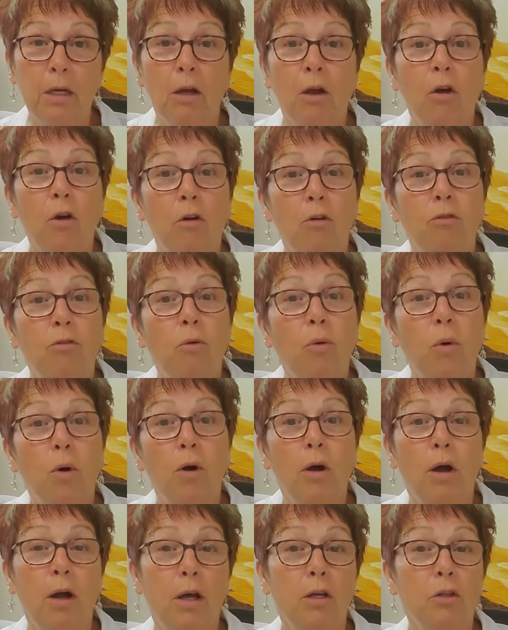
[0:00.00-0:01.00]

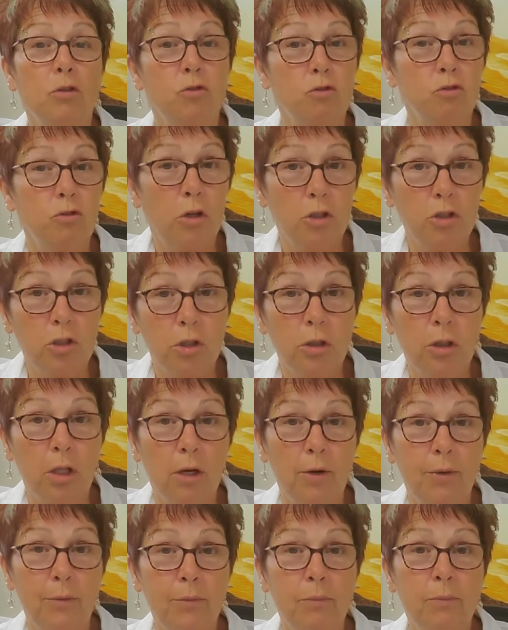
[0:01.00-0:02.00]
for a construction
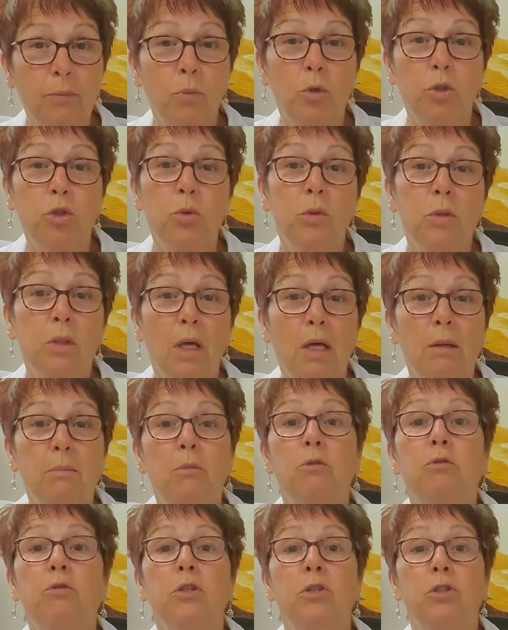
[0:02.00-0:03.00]
loan, which would then
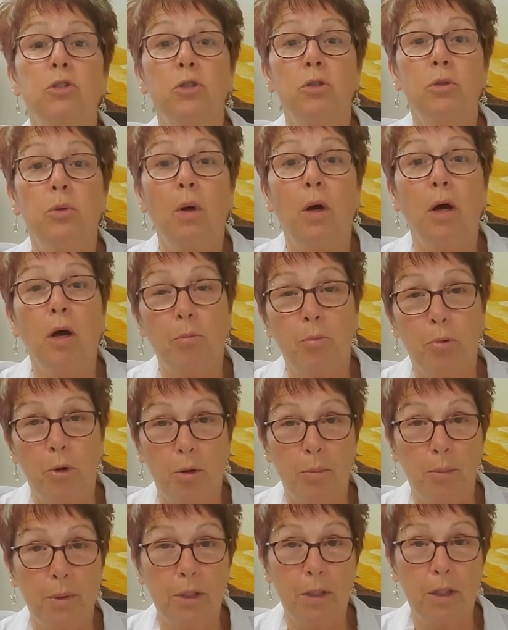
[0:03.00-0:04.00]
move into a
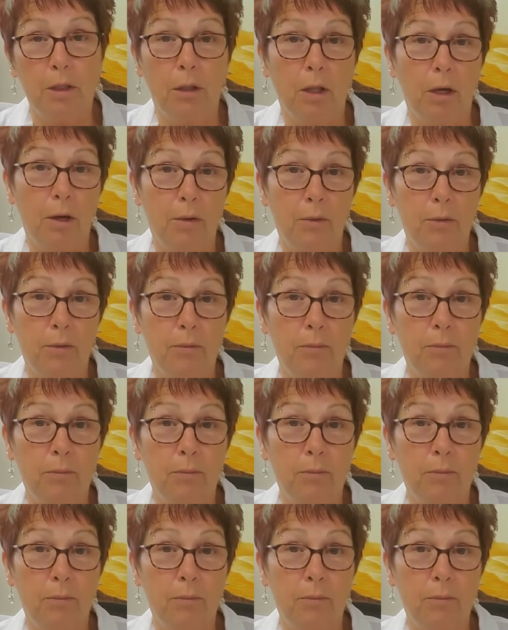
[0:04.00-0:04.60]
permanent loan.